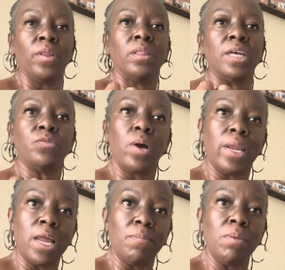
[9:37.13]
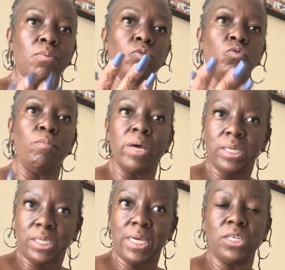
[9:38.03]
That's why a lot of people do
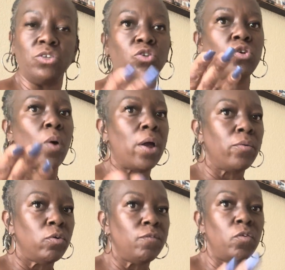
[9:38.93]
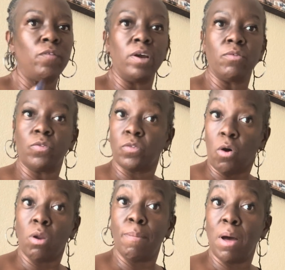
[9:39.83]
meditation. So I don't know if you've ever thought
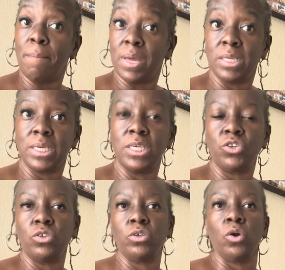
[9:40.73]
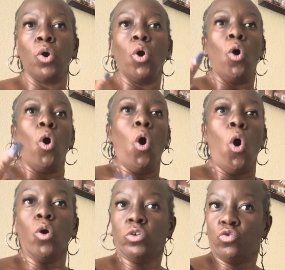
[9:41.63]
about meditation
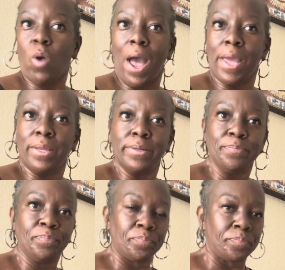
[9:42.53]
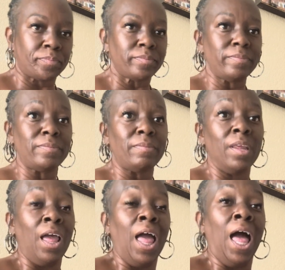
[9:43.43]
or tried it.
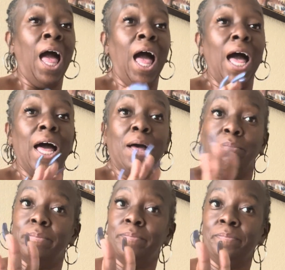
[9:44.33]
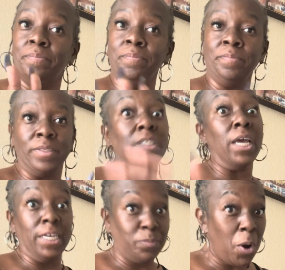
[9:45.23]
It
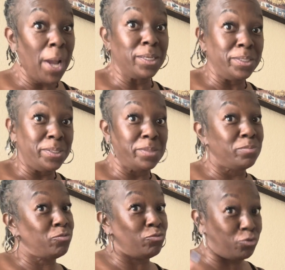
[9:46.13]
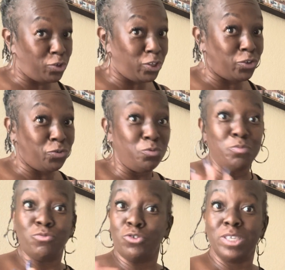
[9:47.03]
takes practice. Trust
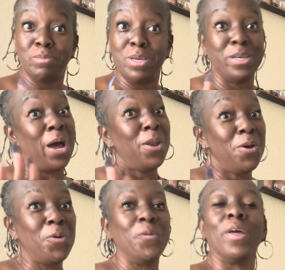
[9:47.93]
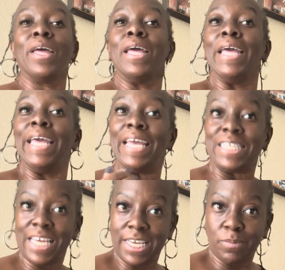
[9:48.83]
me, I know it
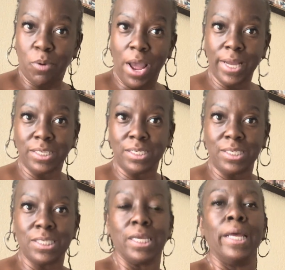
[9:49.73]
takes practice,